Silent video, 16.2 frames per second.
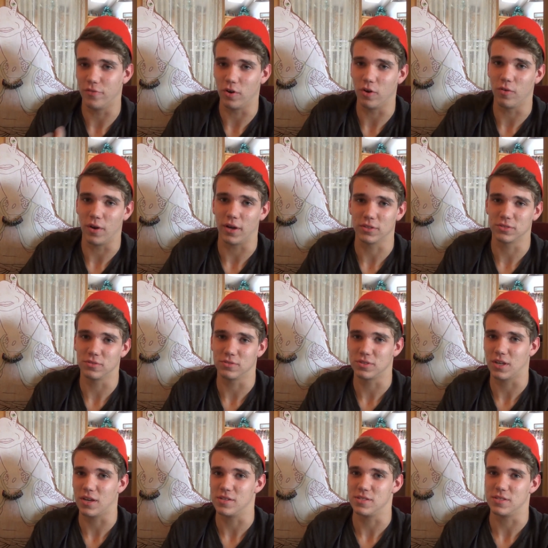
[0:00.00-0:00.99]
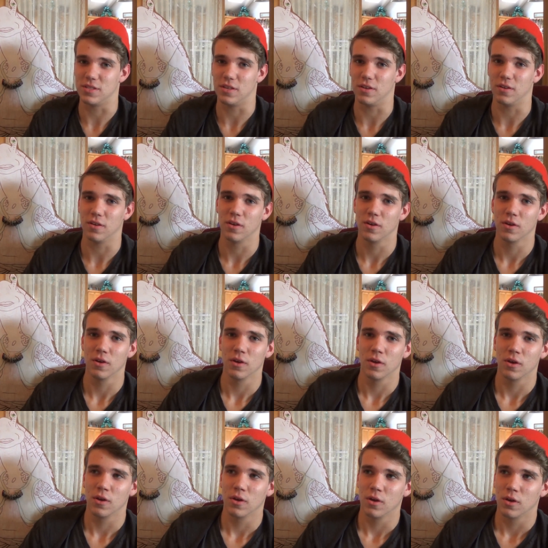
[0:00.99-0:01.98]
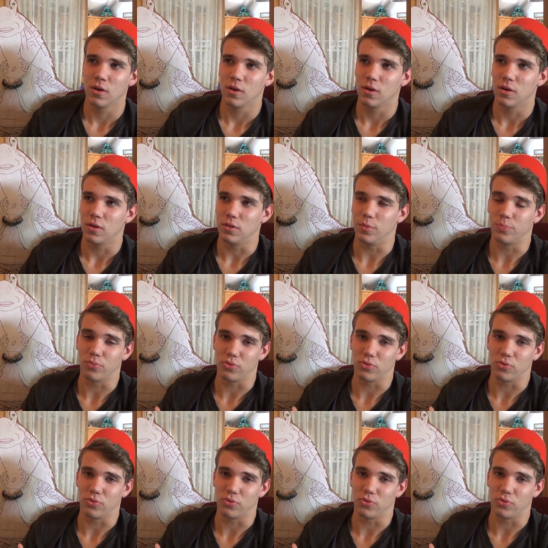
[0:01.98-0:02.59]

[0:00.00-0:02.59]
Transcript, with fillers: and vote. Exercise the the